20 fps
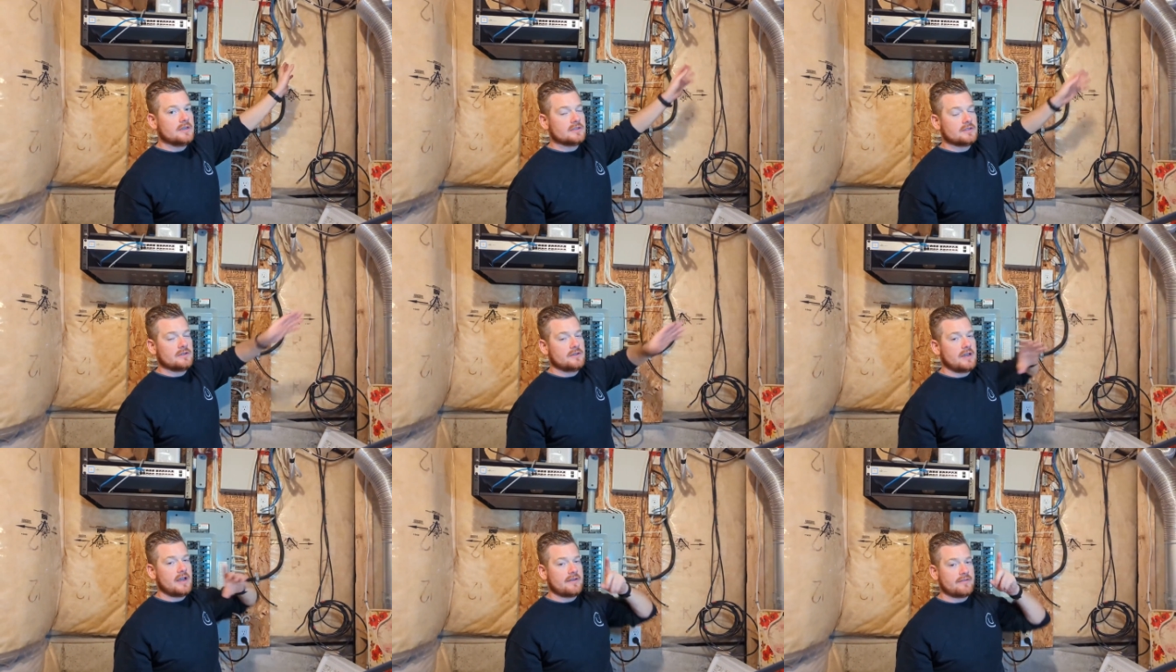
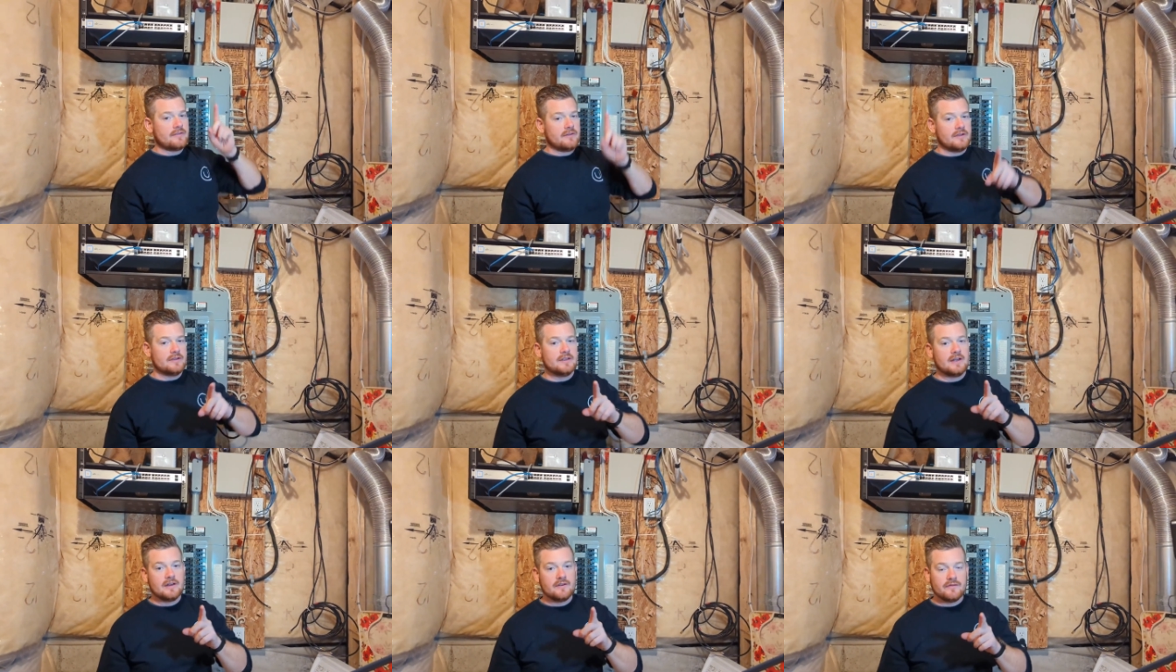So you have to
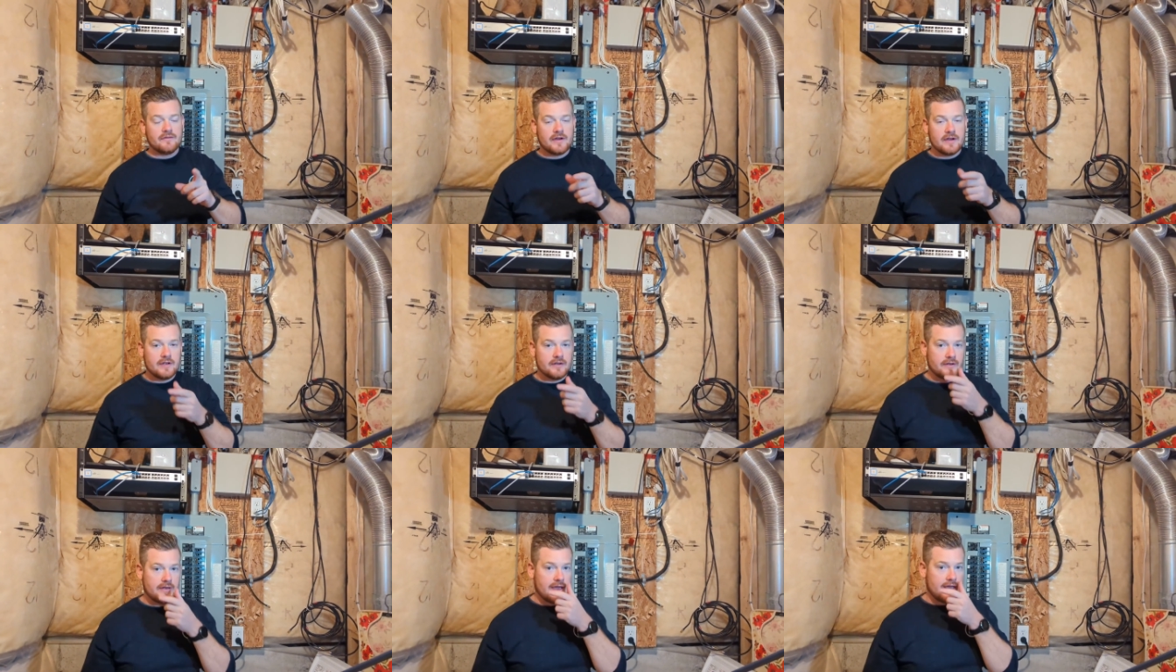
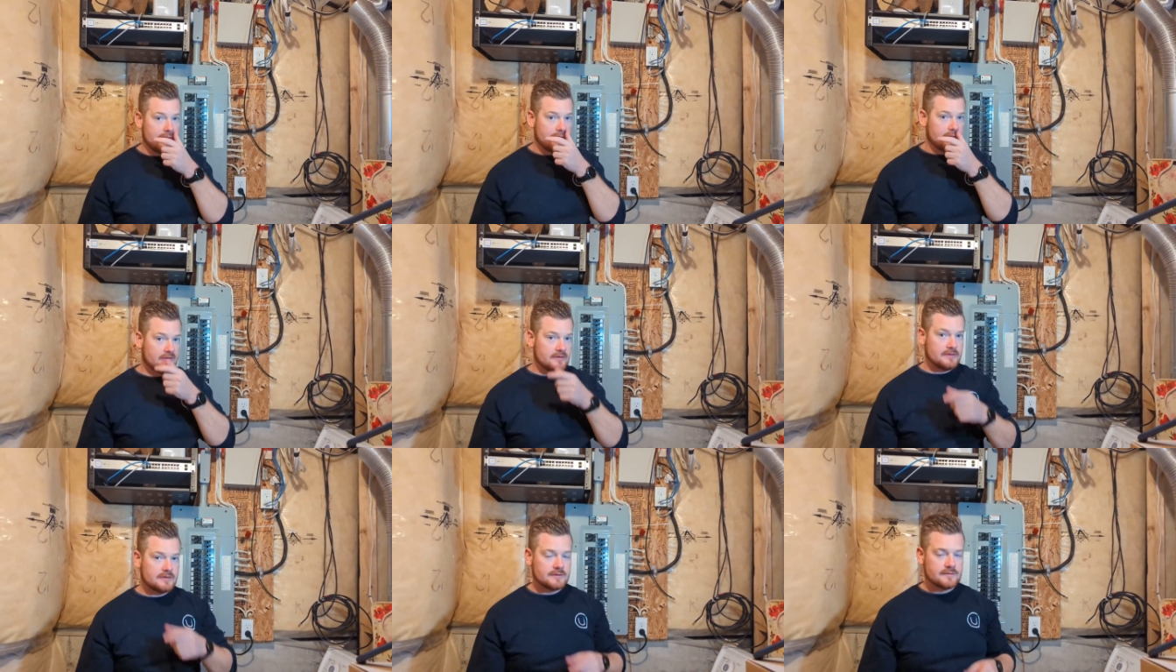identify your
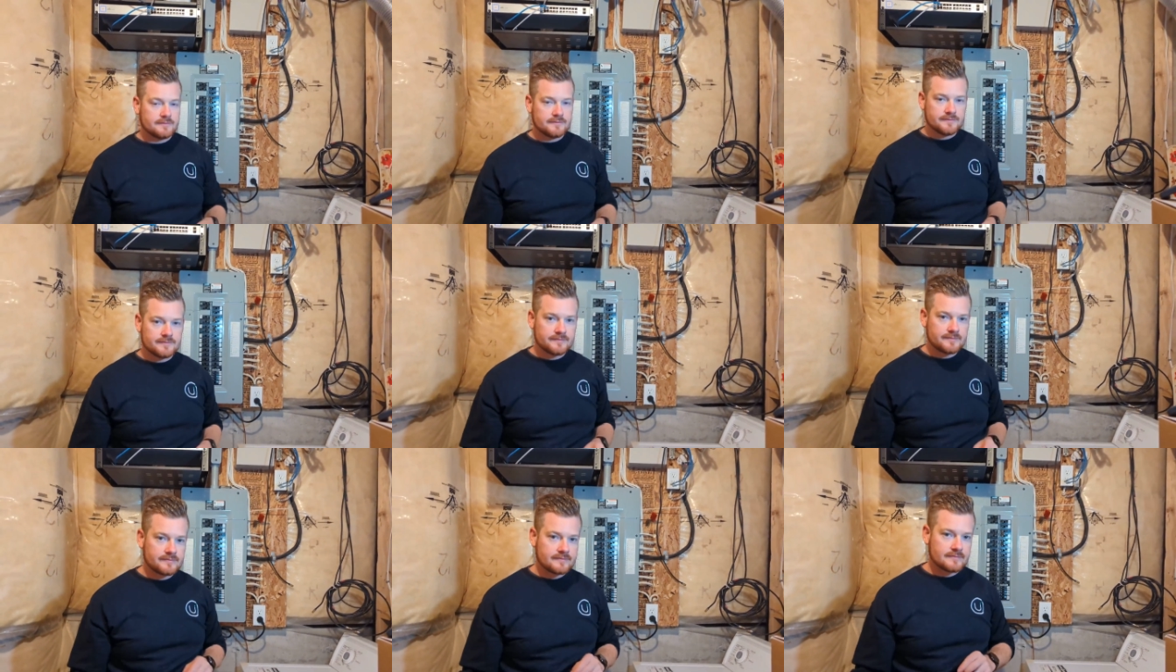cables.
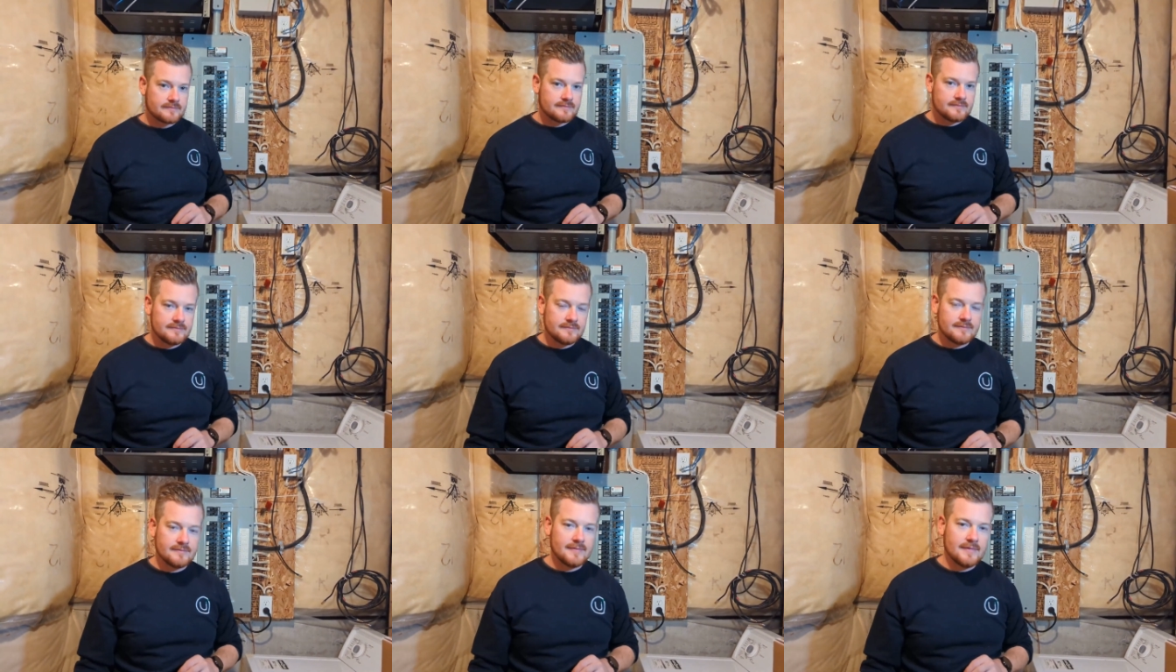
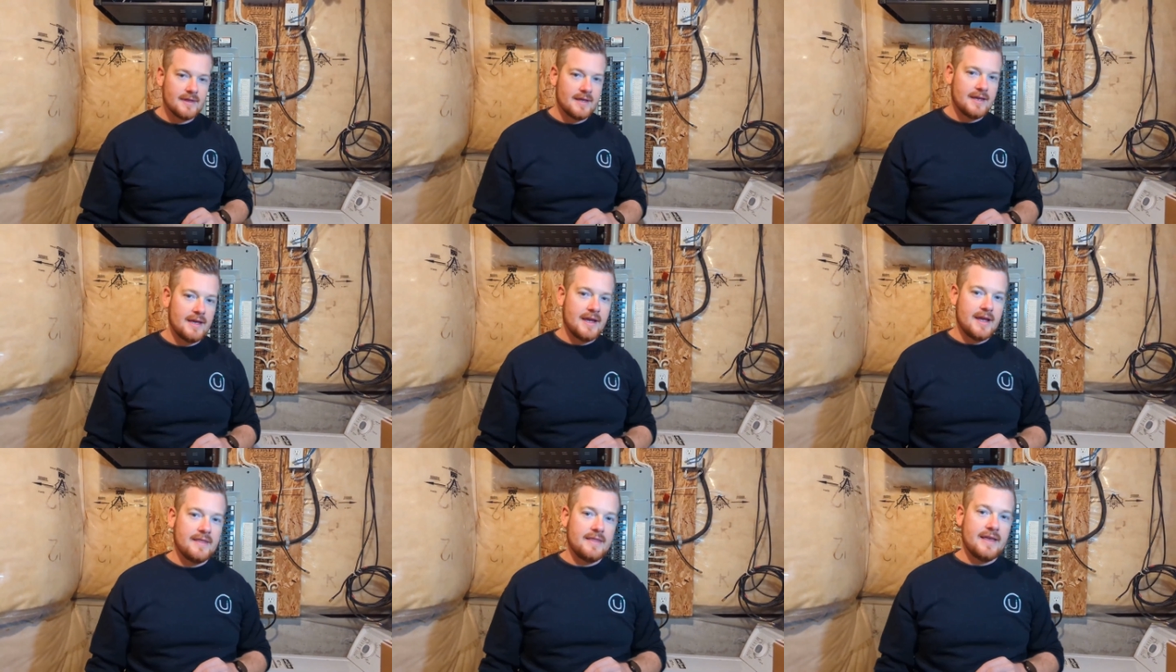
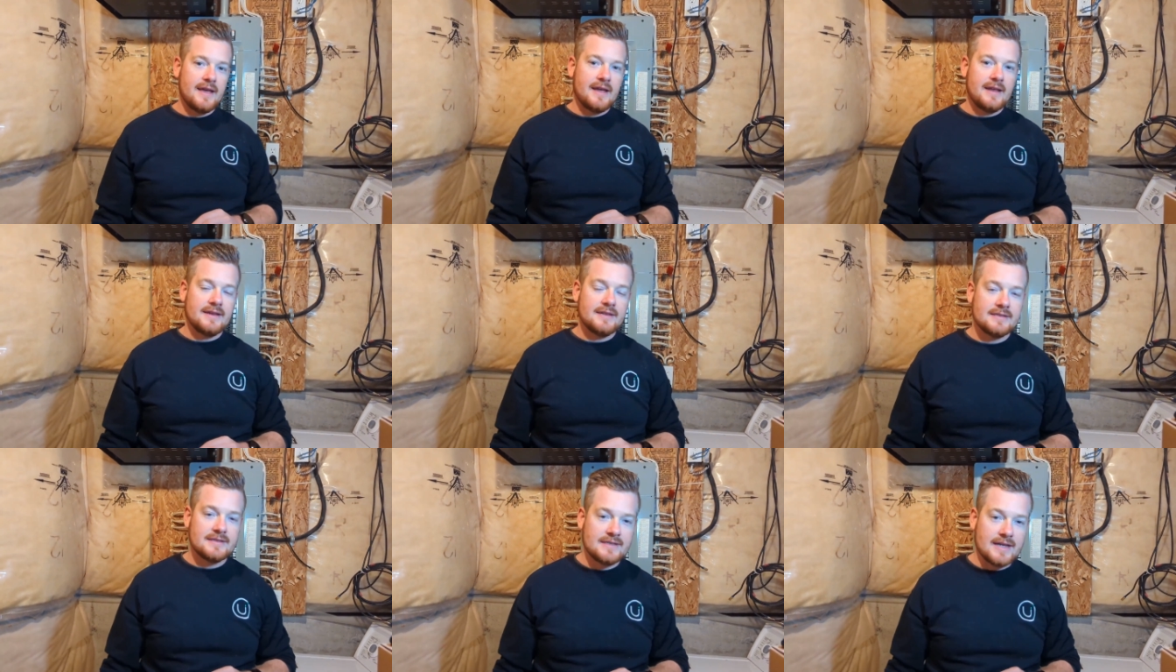And
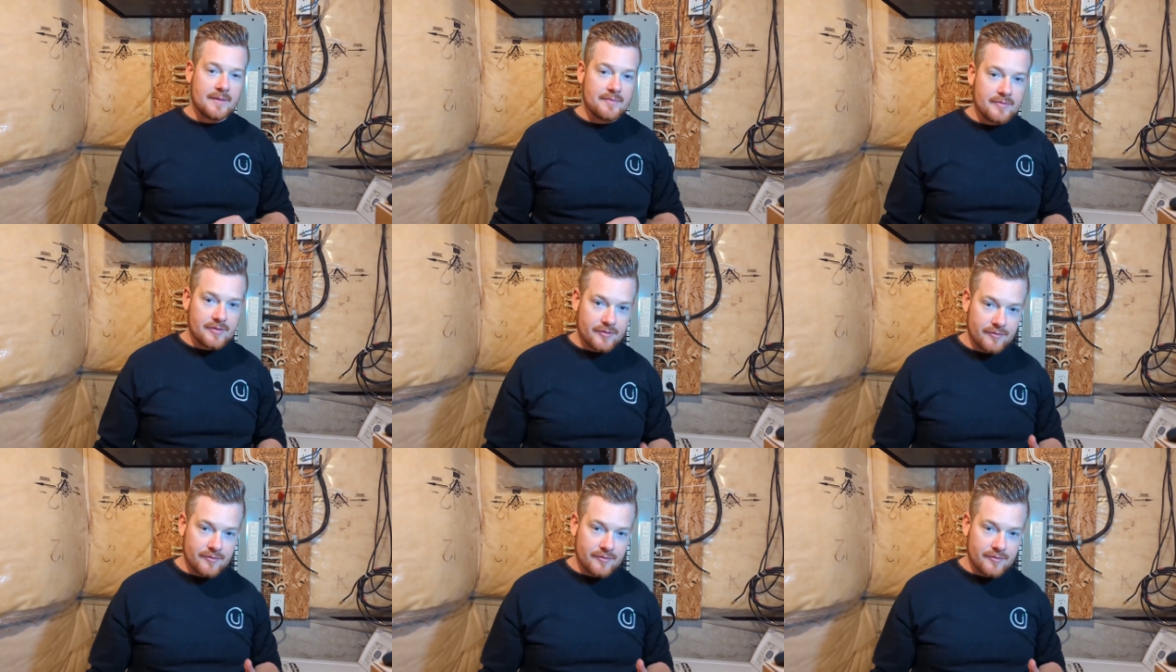then step